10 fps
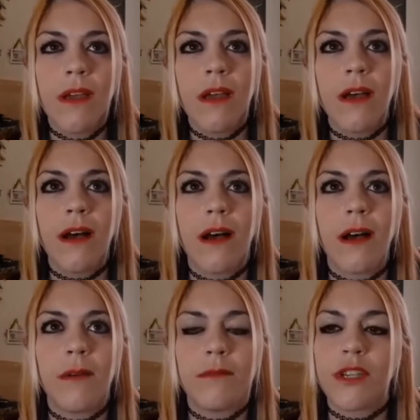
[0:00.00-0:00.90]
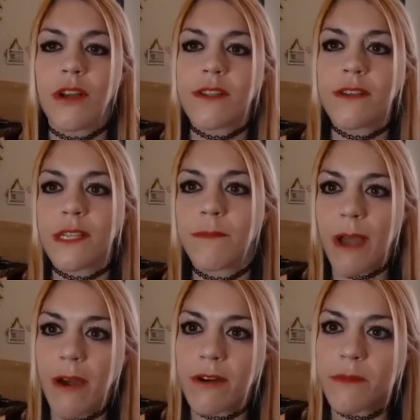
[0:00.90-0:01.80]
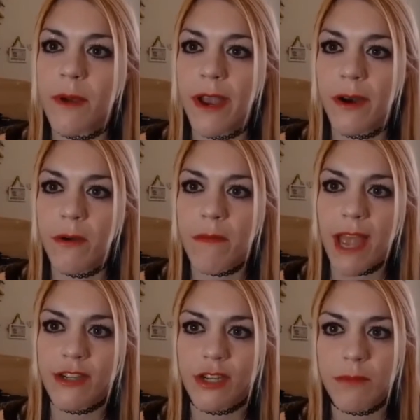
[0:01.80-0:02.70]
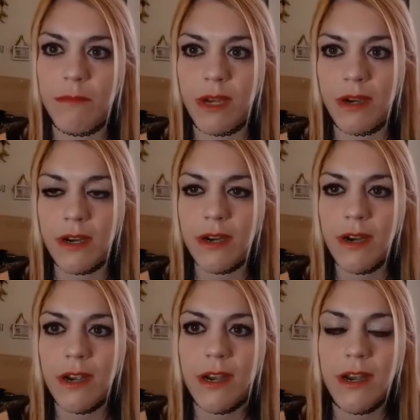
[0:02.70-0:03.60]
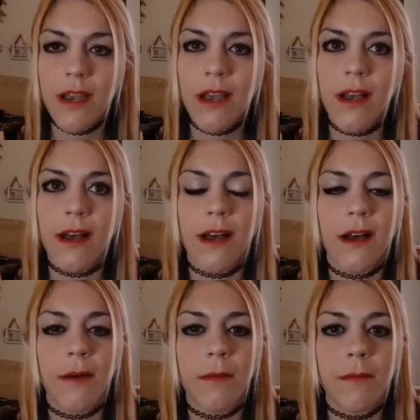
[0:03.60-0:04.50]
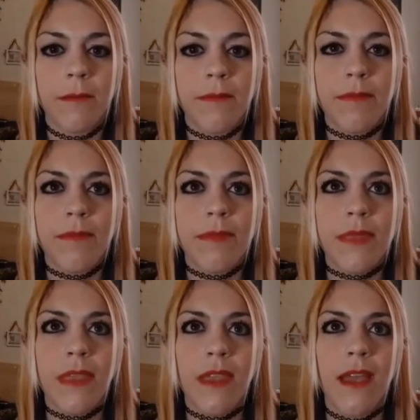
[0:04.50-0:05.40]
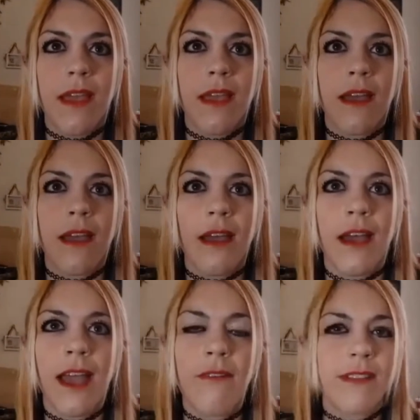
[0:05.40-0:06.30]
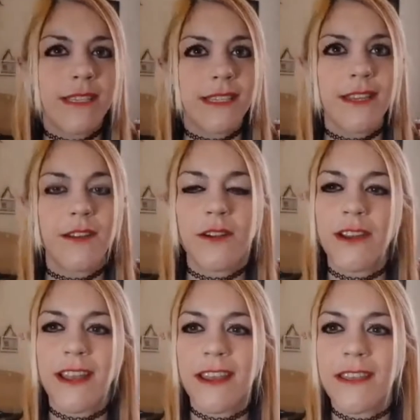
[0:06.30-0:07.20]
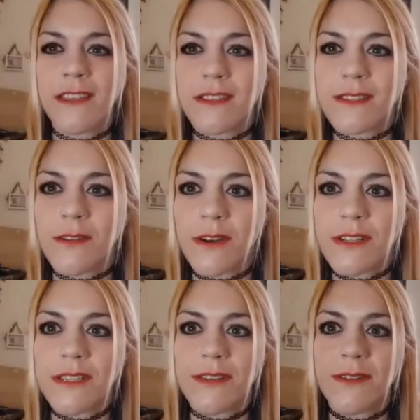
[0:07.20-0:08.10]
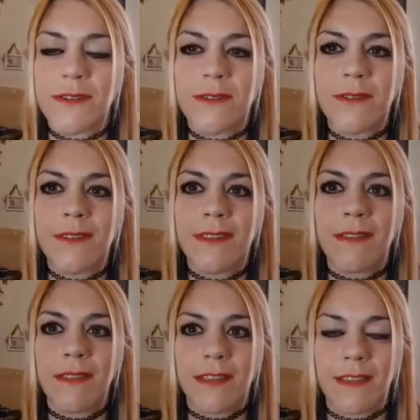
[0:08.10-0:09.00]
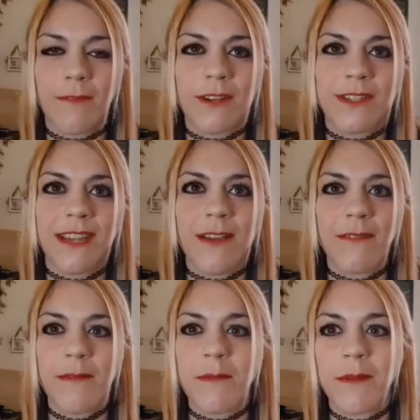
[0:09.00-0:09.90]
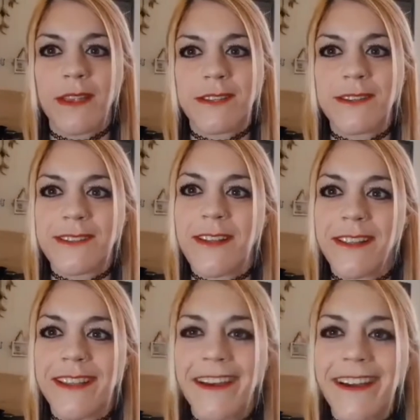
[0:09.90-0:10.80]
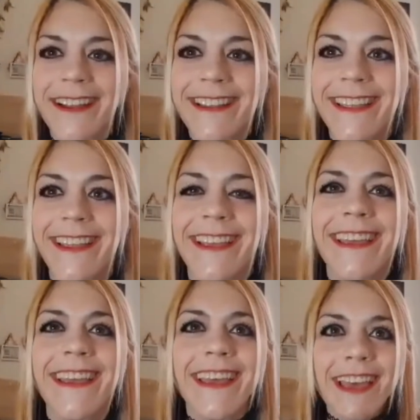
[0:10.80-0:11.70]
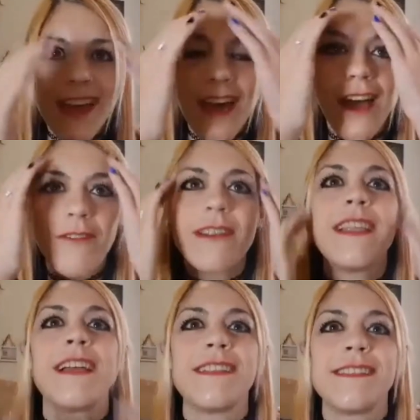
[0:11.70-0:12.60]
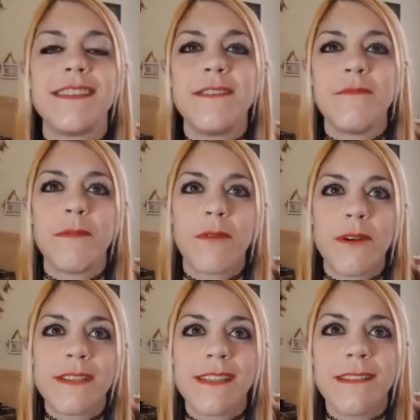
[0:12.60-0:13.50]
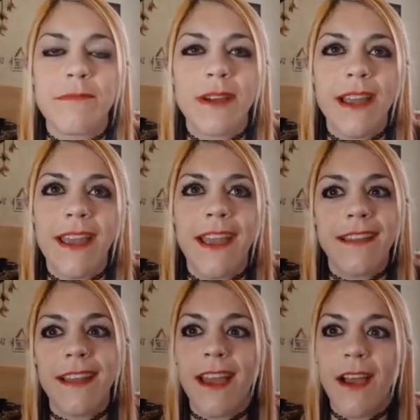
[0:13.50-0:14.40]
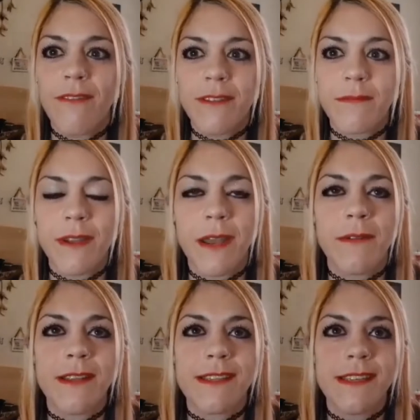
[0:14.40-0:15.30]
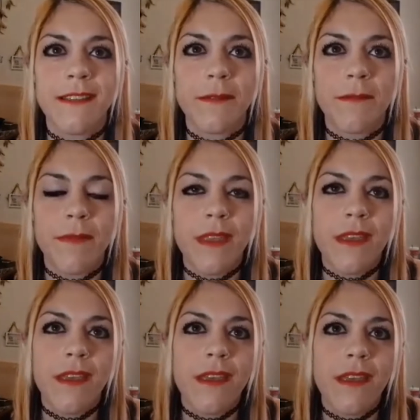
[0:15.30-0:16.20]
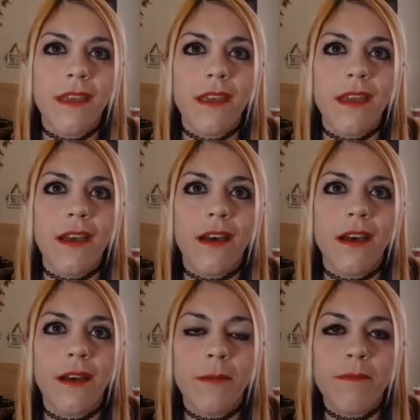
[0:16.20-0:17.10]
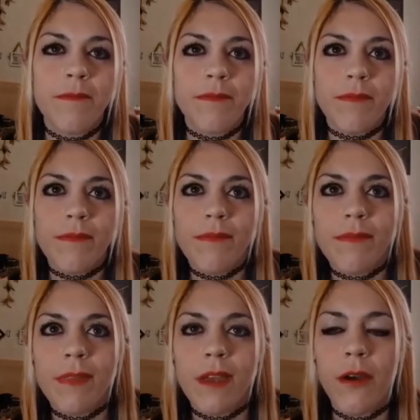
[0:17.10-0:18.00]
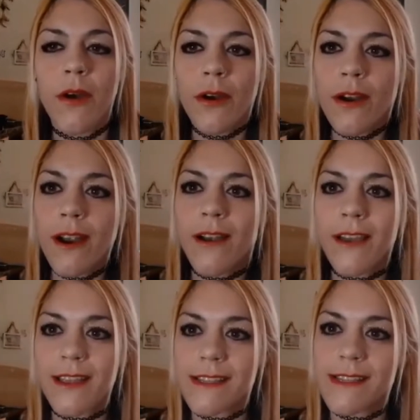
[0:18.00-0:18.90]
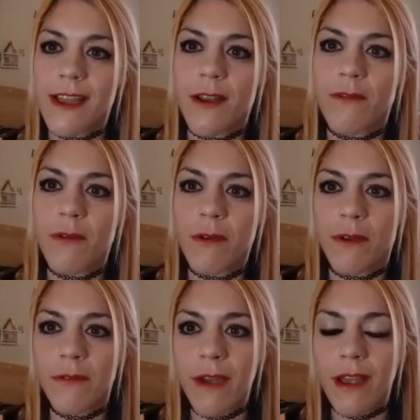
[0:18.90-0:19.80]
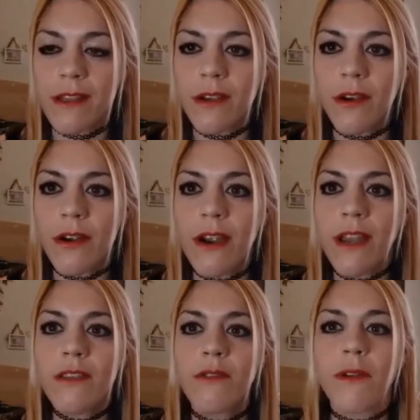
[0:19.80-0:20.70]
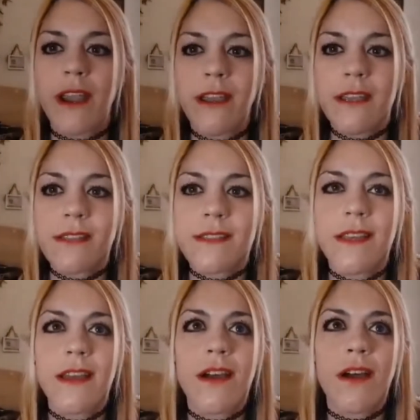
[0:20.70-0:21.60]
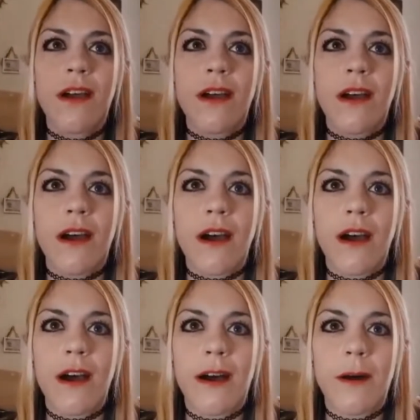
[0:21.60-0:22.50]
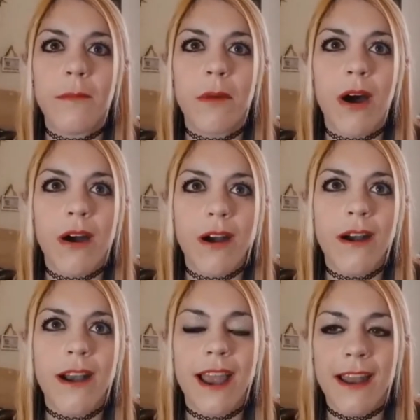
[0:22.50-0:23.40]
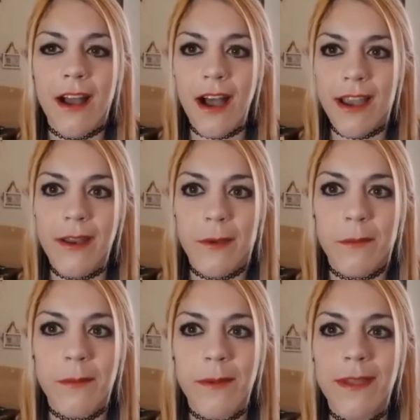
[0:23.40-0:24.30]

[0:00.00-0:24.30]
Um, she also has powers by her magic mirror. Um, I haven't seen her in any of the stores, so what you get from the pictures all I got. Like I would like to see them in person, but again, I haven't been able to see them. Uh her okay, this is kind of a weird fact. Her and Uranus um are an item.